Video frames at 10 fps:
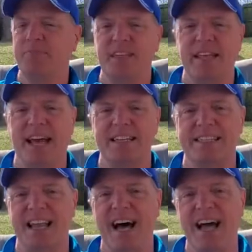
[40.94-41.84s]
It
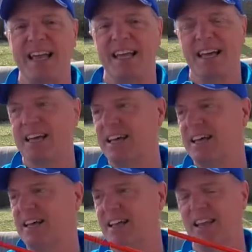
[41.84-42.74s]
has 9
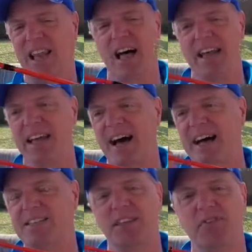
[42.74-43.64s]
line
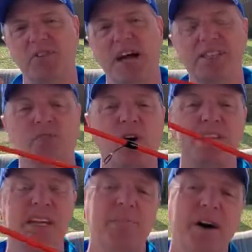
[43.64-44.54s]
guides, and if you guys have
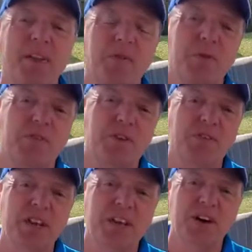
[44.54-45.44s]
watched any of my other review
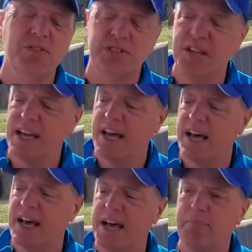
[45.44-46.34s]
videos,
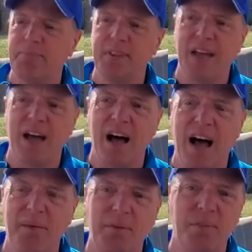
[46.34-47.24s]
I'm
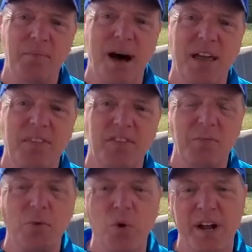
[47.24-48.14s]
of the mind that the
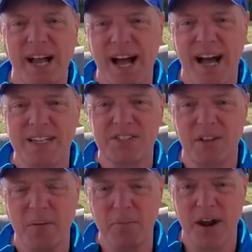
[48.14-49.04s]
more guides,
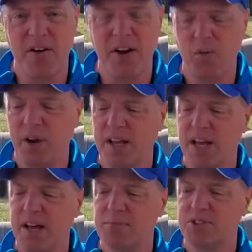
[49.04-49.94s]
the merrier when it
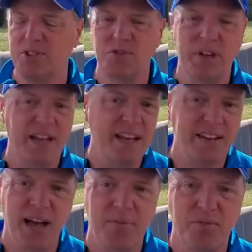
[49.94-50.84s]
comes to any
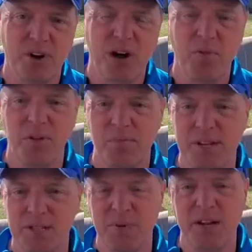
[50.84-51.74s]
type of rod, whether it be
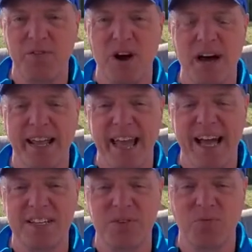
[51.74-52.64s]
a spinning rod, a
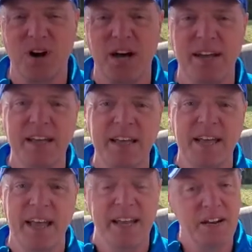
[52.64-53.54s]
casting rod,
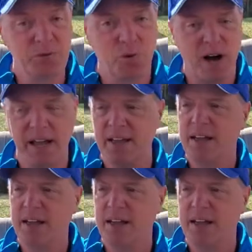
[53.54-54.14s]
and here's why.